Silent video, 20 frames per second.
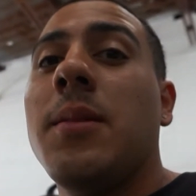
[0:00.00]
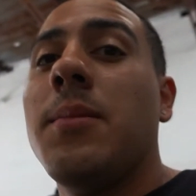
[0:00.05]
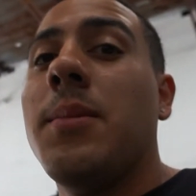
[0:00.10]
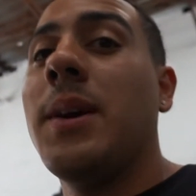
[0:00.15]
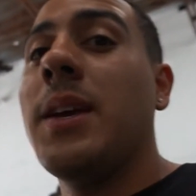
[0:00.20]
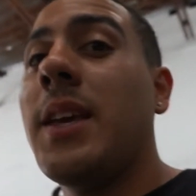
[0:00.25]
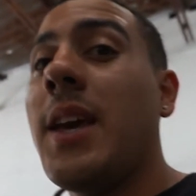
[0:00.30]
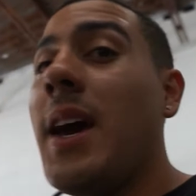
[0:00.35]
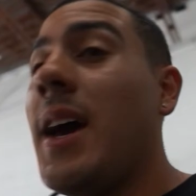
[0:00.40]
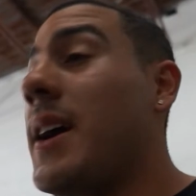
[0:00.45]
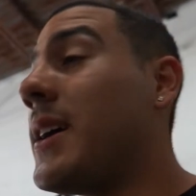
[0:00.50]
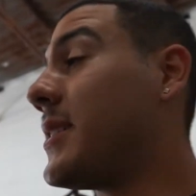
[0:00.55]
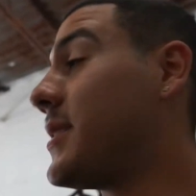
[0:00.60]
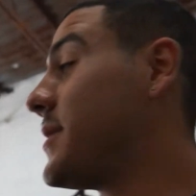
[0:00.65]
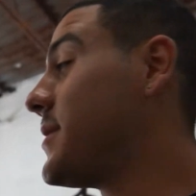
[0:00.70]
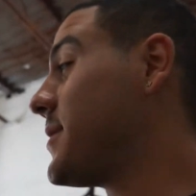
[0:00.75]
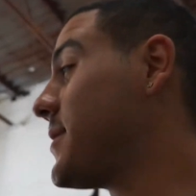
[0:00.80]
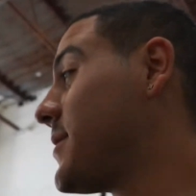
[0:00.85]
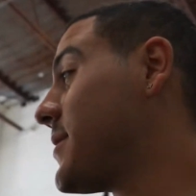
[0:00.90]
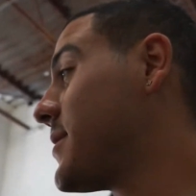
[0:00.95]
But yeah,
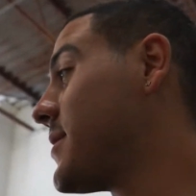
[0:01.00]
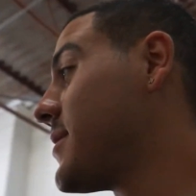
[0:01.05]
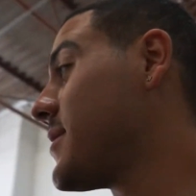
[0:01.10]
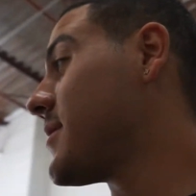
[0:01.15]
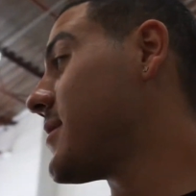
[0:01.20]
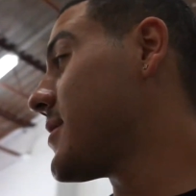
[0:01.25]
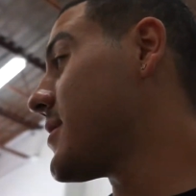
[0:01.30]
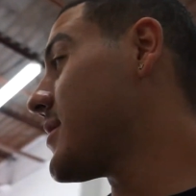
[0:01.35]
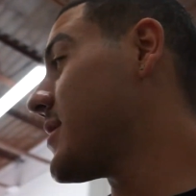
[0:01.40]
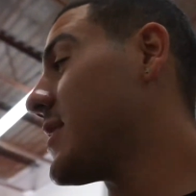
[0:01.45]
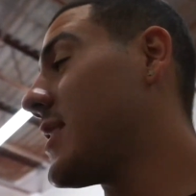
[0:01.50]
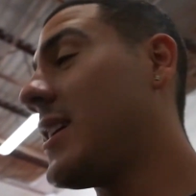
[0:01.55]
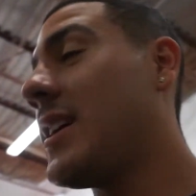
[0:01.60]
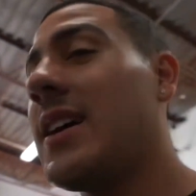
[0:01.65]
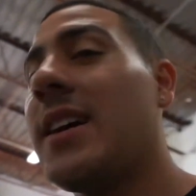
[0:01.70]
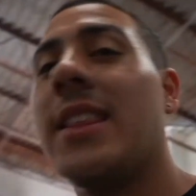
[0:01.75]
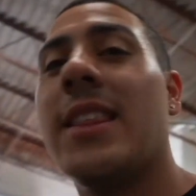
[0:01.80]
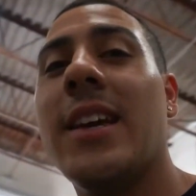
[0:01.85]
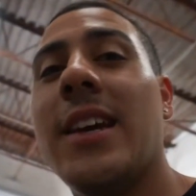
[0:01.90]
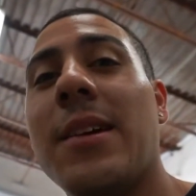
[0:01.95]

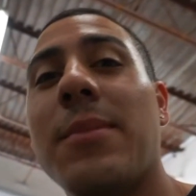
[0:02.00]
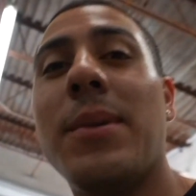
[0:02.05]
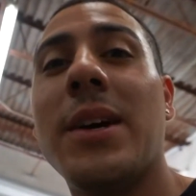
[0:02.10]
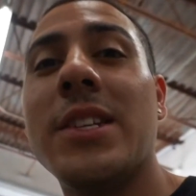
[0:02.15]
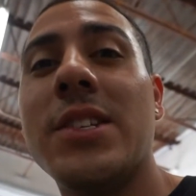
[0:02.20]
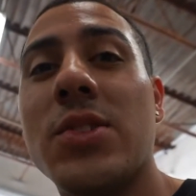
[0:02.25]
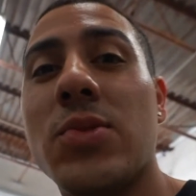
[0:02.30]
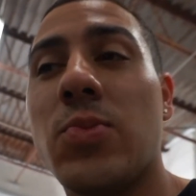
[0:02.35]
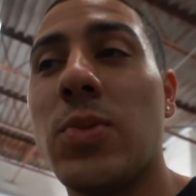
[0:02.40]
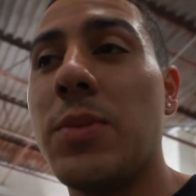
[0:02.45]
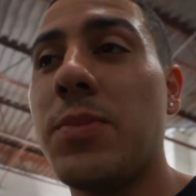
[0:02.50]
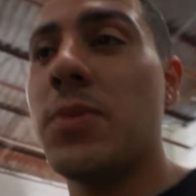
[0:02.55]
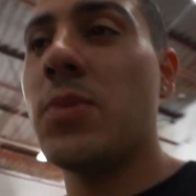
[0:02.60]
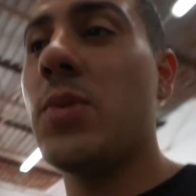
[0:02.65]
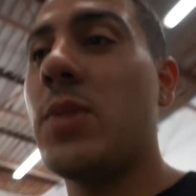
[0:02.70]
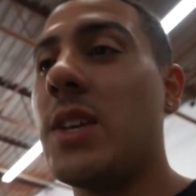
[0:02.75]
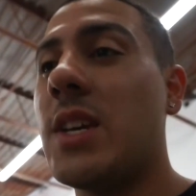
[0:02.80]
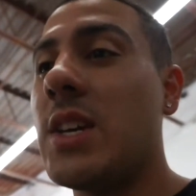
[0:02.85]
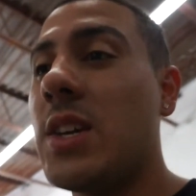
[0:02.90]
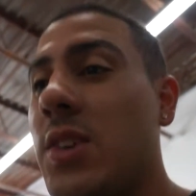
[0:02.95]
I think I might just rip through
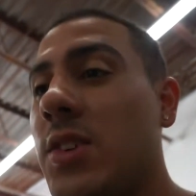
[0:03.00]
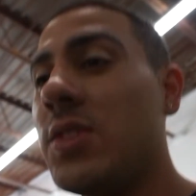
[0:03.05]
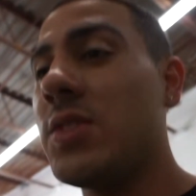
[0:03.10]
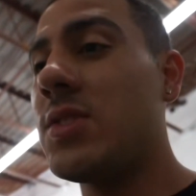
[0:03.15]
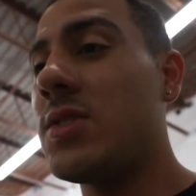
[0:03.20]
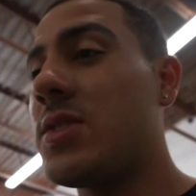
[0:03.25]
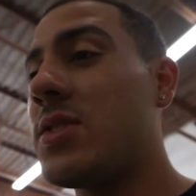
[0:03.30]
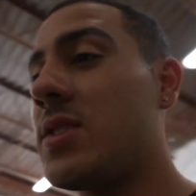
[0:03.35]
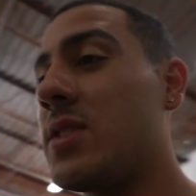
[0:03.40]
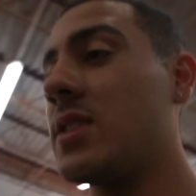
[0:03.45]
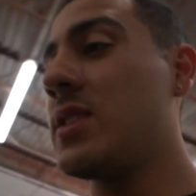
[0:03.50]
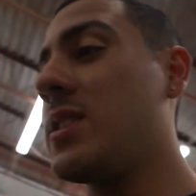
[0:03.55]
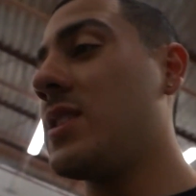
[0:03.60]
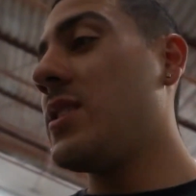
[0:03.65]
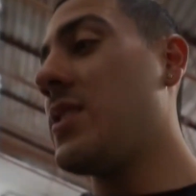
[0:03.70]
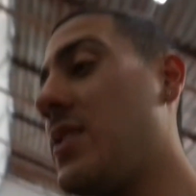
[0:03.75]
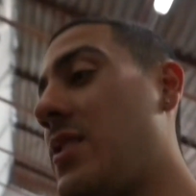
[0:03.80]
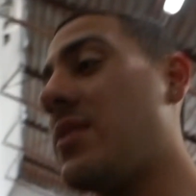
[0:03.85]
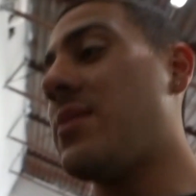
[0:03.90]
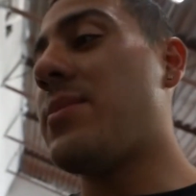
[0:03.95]
the gears
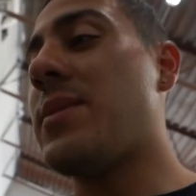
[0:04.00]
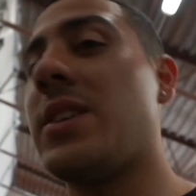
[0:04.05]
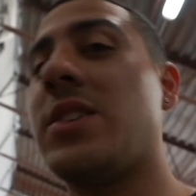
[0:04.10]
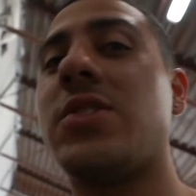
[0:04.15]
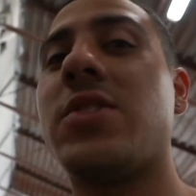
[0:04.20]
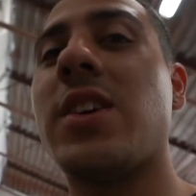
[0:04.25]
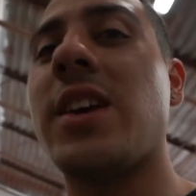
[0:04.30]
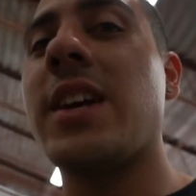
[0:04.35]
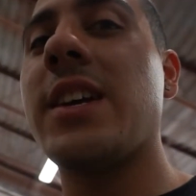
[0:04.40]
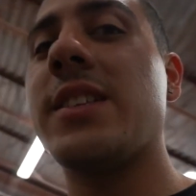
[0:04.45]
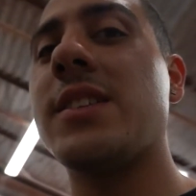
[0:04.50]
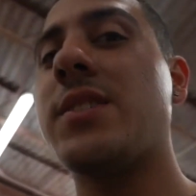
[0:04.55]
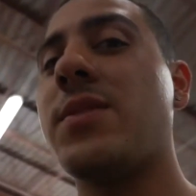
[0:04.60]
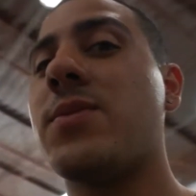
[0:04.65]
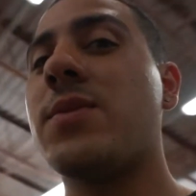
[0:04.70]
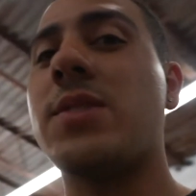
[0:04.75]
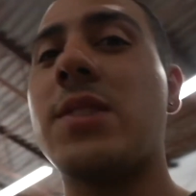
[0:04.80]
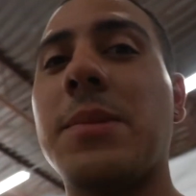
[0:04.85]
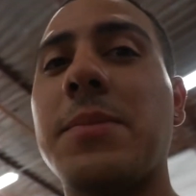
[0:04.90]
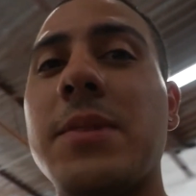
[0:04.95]
on my trans.
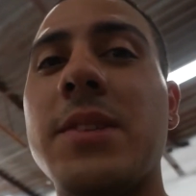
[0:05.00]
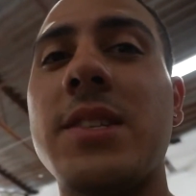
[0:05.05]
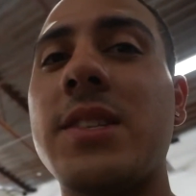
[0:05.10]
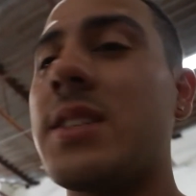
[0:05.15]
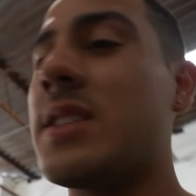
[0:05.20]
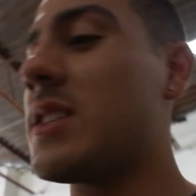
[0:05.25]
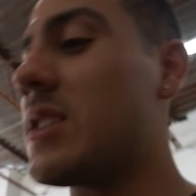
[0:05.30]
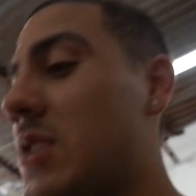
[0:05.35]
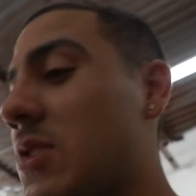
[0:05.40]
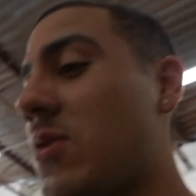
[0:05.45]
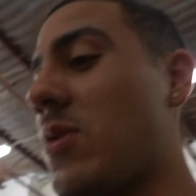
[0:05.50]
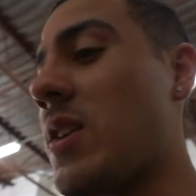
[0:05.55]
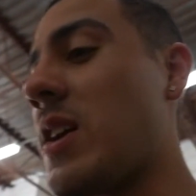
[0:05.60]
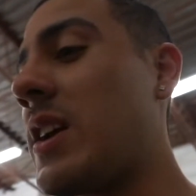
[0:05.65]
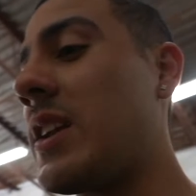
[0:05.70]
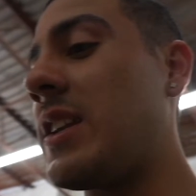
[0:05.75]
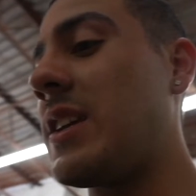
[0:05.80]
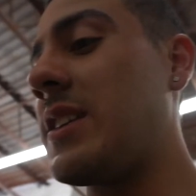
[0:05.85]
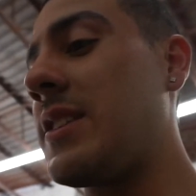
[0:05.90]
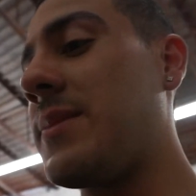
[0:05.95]
For some reason it's
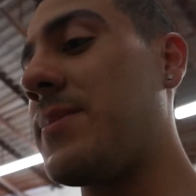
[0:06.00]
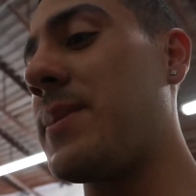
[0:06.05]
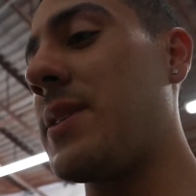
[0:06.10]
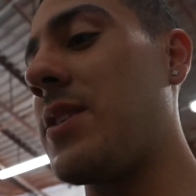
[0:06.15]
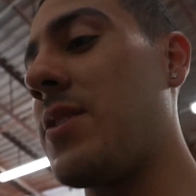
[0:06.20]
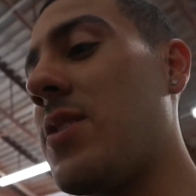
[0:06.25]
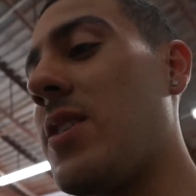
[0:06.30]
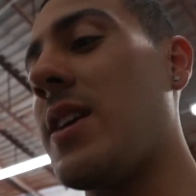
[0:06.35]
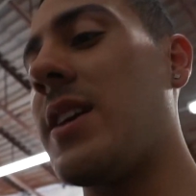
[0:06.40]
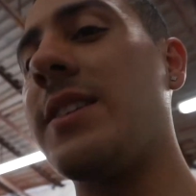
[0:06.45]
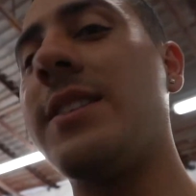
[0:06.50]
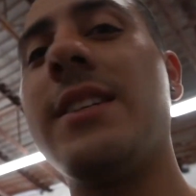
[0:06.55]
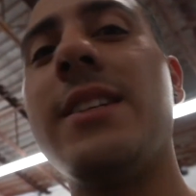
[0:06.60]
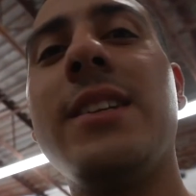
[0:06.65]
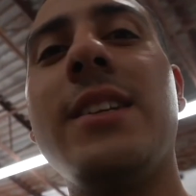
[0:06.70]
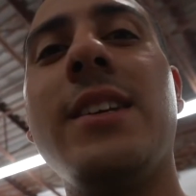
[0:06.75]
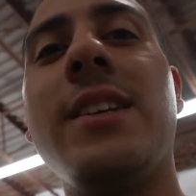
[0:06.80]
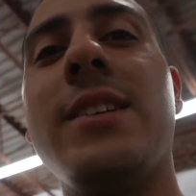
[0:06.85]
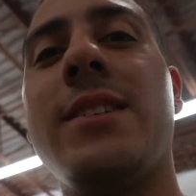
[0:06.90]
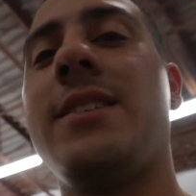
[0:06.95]
grinding, it's been grinding.
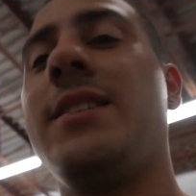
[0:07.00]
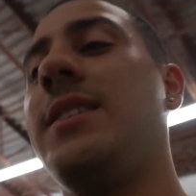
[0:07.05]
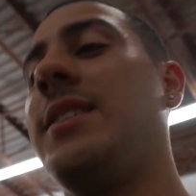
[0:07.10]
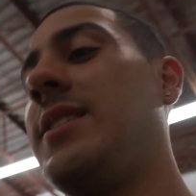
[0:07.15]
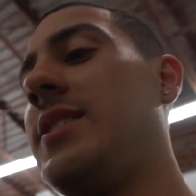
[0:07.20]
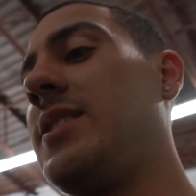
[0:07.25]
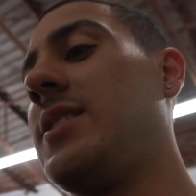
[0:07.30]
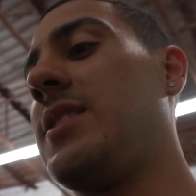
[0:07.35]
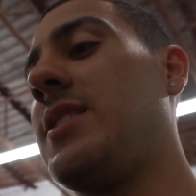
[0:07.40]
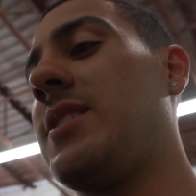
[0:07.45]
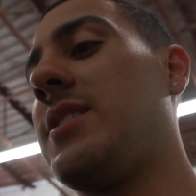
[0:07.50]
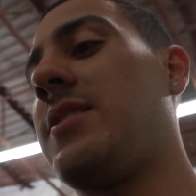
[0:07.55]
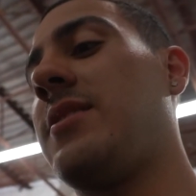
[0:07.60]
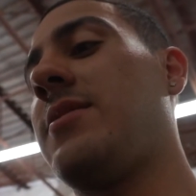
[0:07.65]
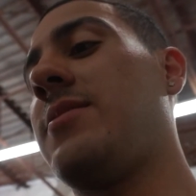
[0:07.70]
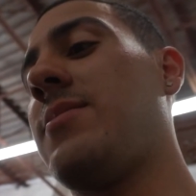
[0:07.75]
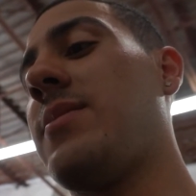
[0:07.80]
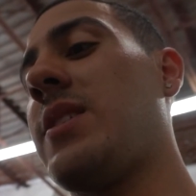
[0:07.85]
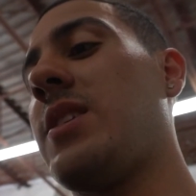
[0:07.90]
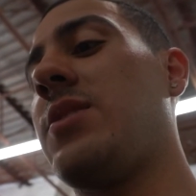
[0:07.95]

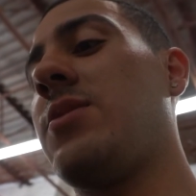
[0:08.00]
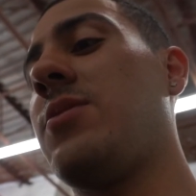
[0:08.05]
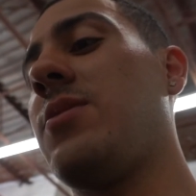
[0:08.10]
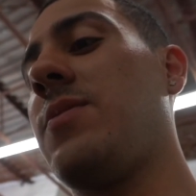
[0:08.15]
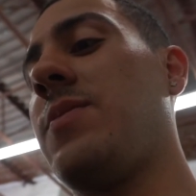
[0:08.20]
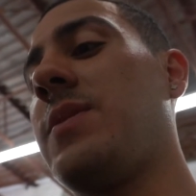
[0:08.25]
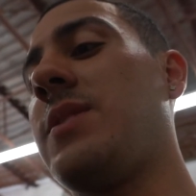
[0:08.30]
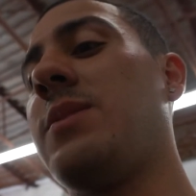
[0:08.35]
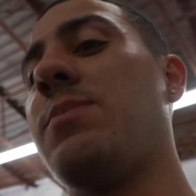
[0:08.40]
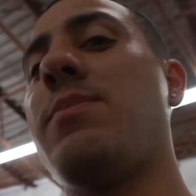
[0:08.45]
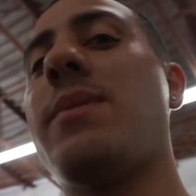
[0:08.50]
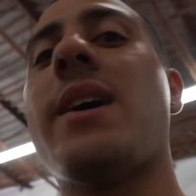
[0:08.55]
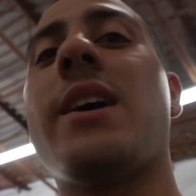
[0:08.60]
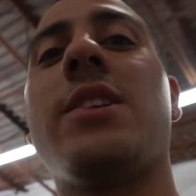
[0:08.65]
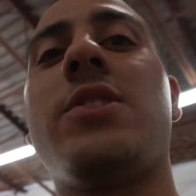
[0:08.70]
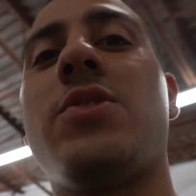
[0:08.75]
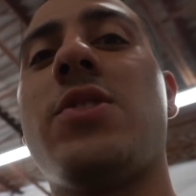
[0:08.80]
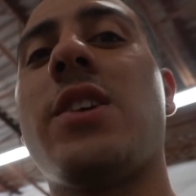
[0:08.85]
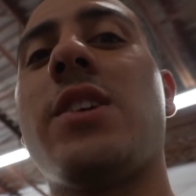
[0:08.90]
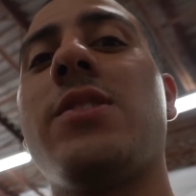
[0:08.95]
I don't know if it's a bad
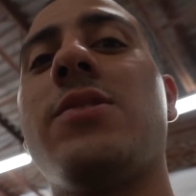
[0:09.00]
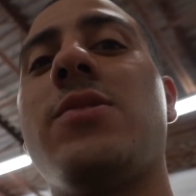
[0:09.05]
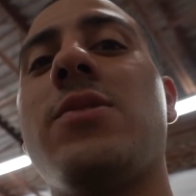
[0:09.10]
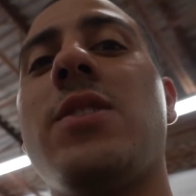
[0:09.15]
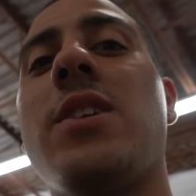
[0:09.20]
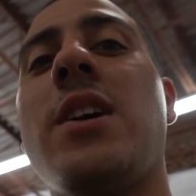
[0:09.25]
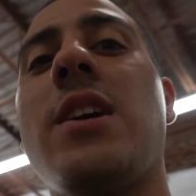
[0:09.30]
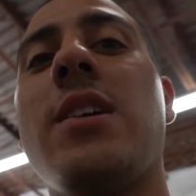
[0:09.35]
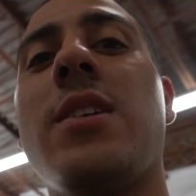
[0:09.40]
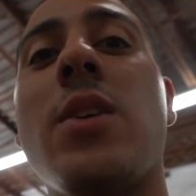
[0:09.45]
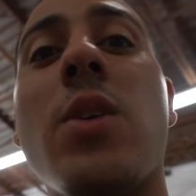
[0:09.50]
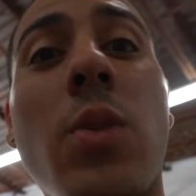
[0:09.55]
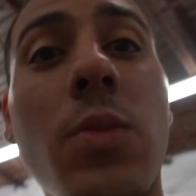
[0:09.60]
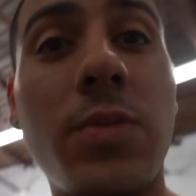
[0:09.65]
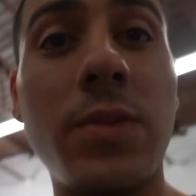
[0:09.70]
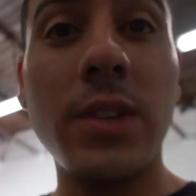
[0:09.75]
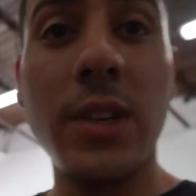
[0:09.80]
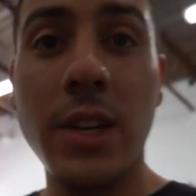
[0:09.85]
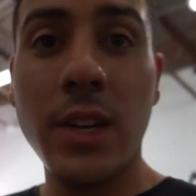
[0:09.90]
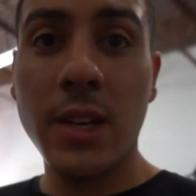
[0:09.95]
trans or not.
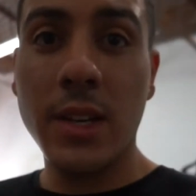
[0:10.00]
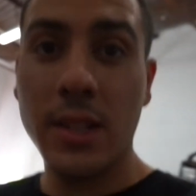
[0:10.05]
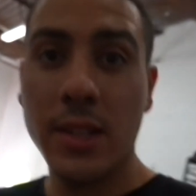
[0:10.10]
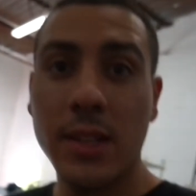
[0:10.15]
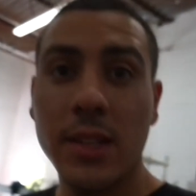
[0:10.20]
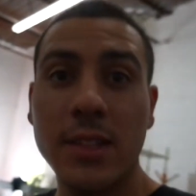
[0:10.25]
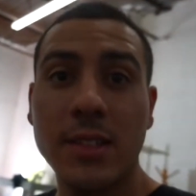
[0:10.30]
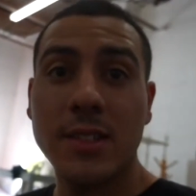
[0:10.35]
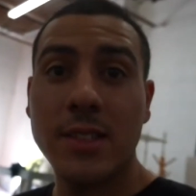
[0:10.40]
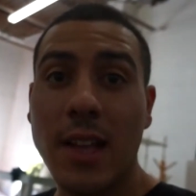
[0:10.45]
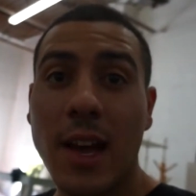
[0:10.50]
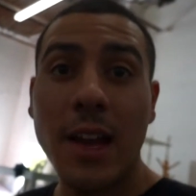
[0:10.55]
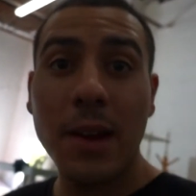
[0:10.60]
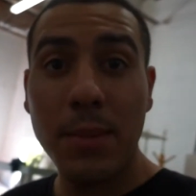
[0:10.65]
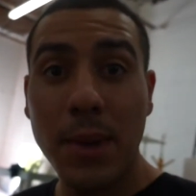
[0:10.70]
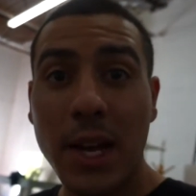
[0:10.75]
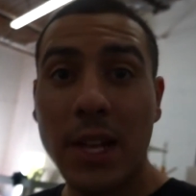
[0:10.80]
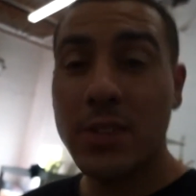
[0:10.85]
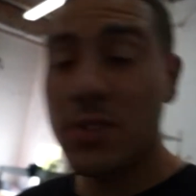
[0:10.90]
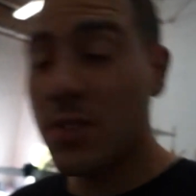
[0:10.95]
Hopefully it's not a bad